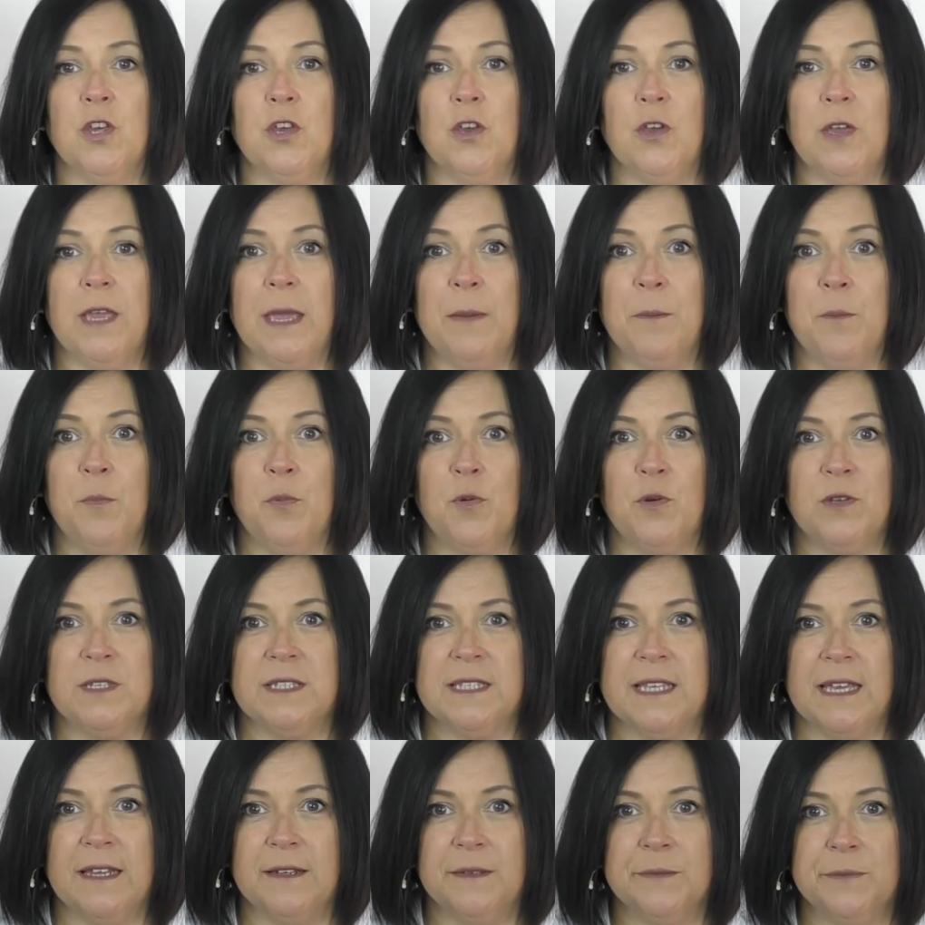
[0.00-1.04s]
in
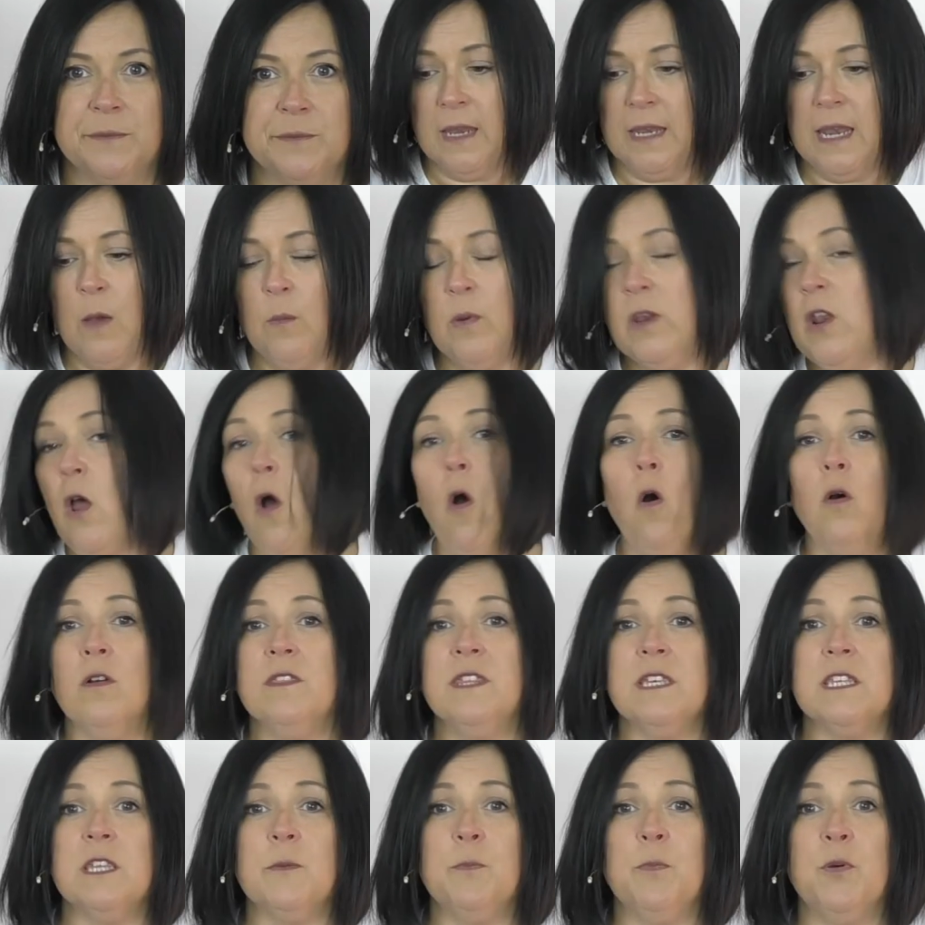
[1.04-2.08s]
prison. Now, in
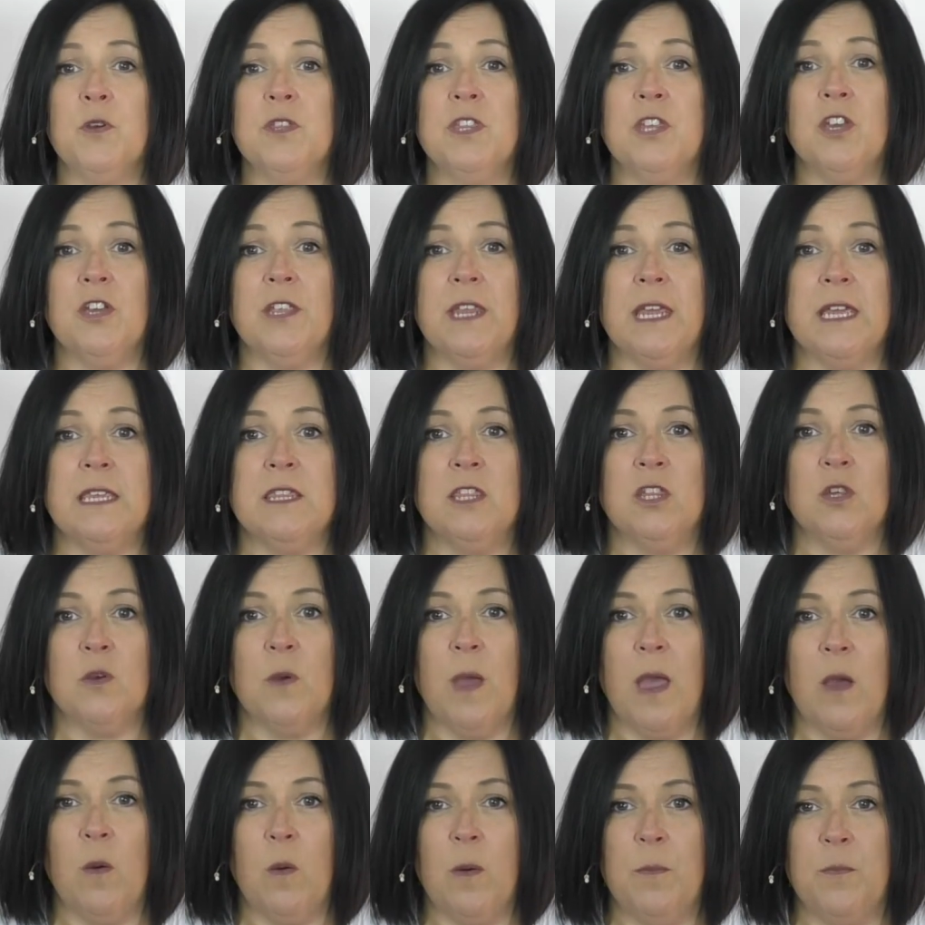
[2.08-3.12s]
order to put her into
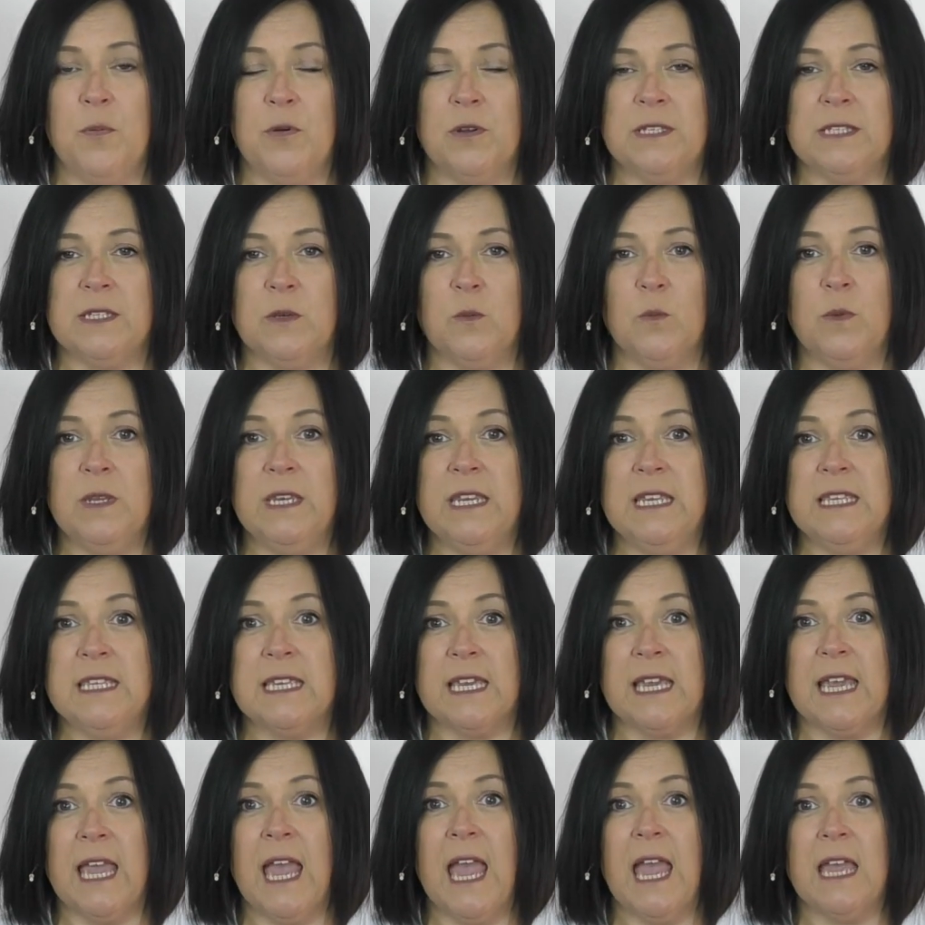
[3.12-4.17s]
our prison, we need to
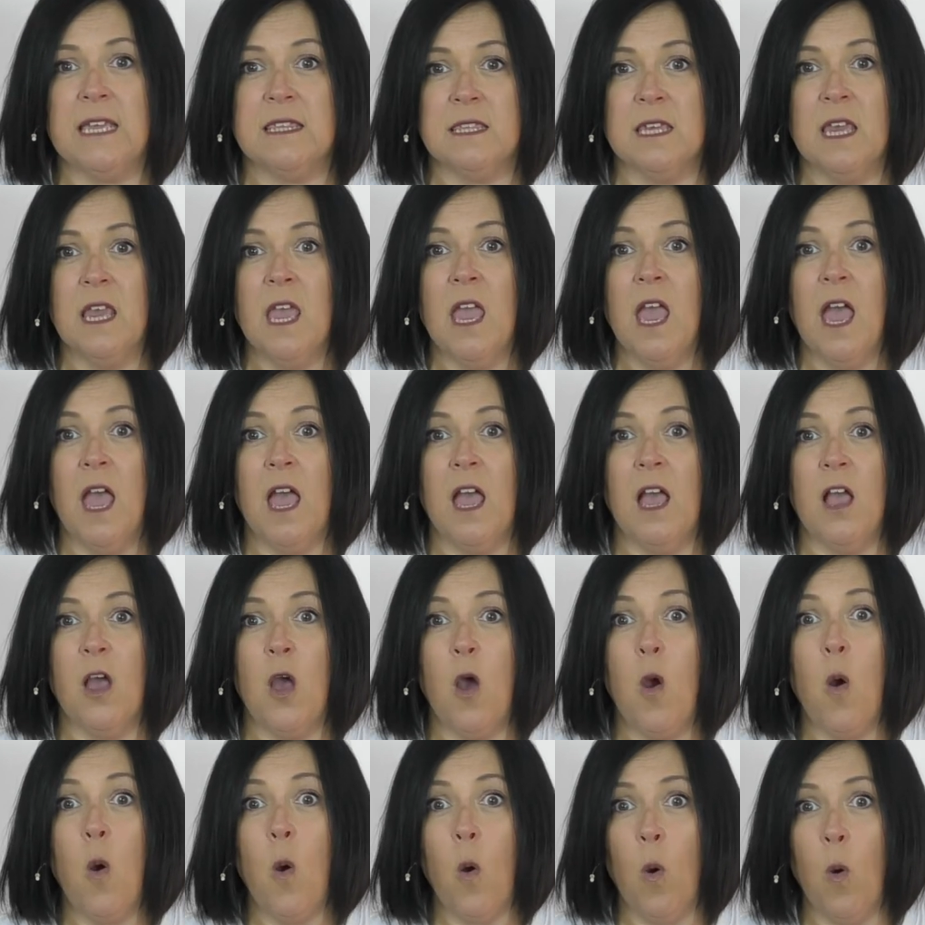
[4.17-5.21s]
cut a
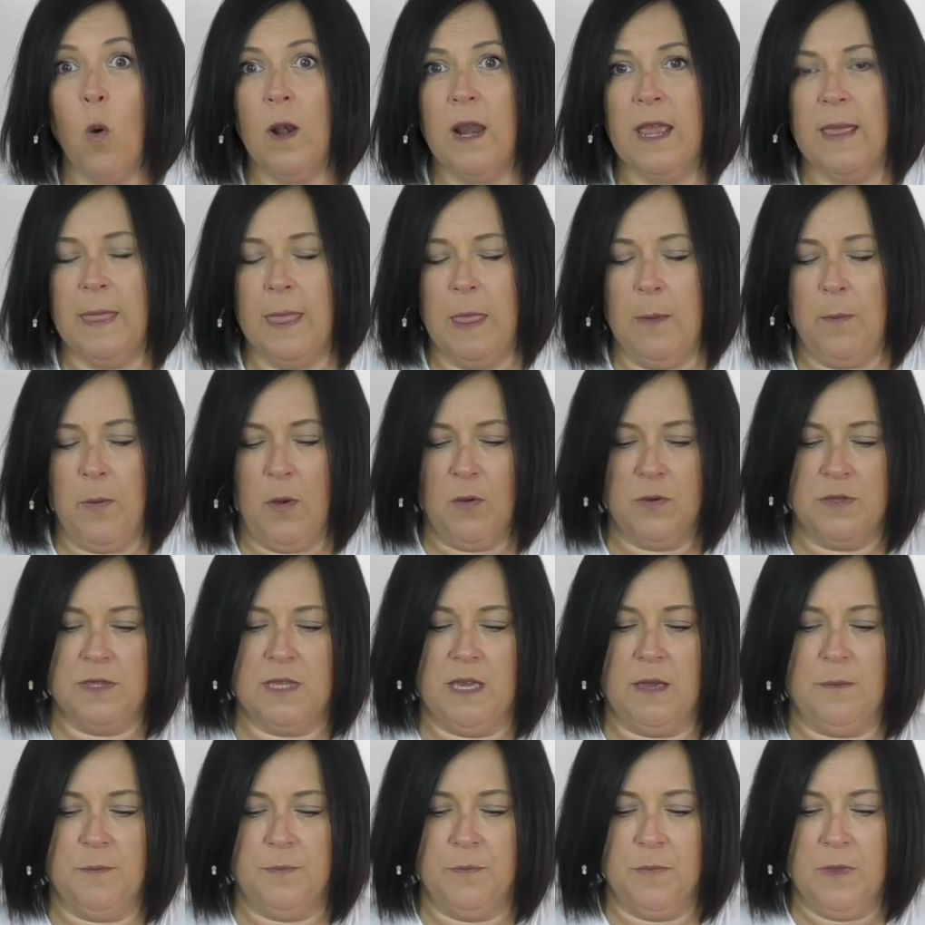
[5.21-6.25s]
hole in the
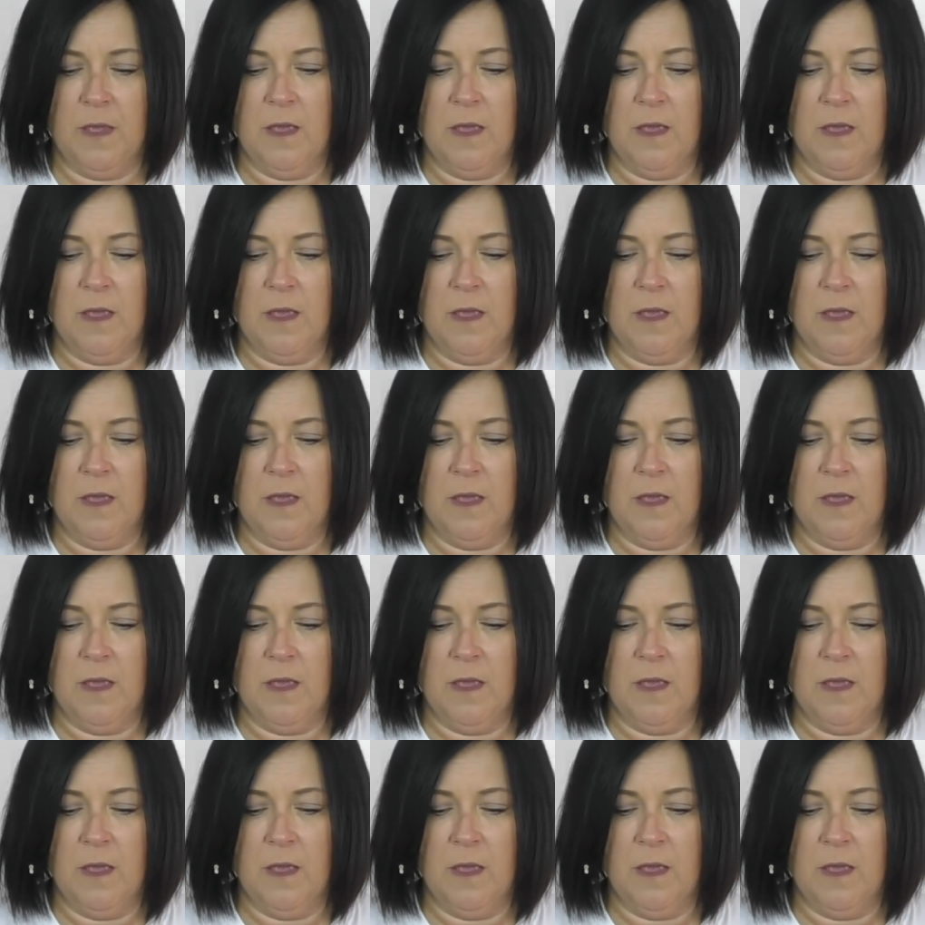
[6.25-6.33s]
bottom.